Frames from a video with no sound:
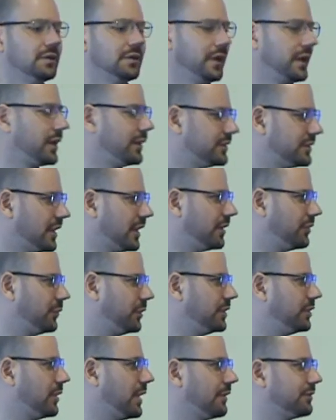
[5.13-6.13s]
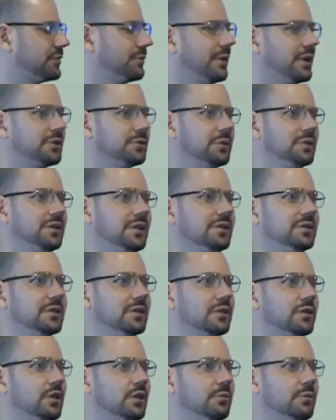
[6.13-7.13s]
Like I said, we do have some expertise
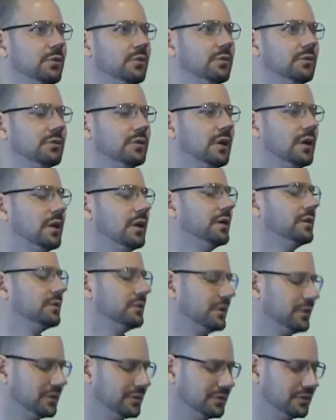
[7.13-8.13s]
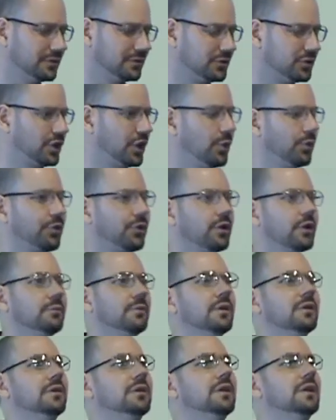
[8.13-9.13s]
in in
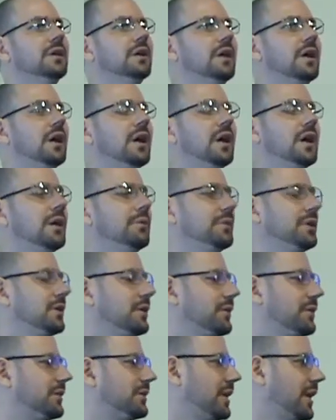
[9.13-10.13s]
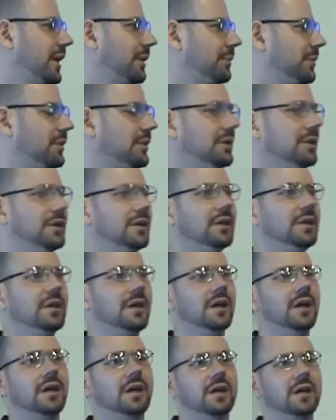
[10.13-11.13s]
geothermal here at the table.
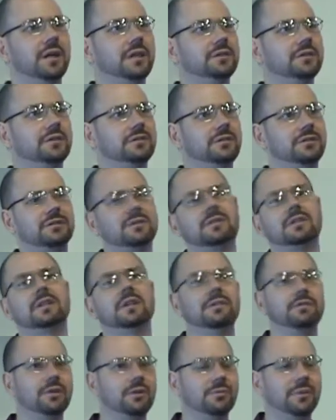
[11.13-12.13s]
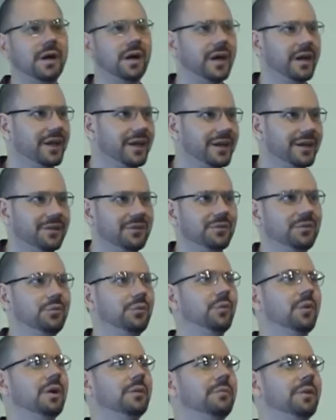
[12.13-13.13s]
To give you my
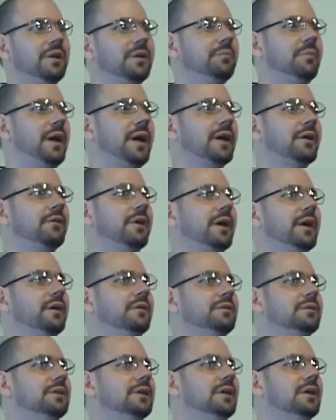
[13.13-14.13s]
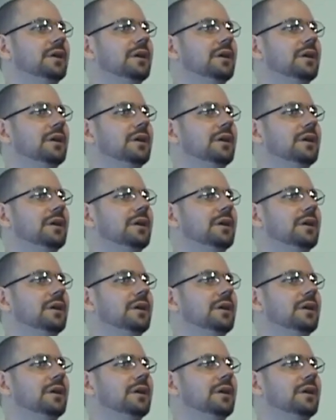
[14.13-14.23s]
1-minute background,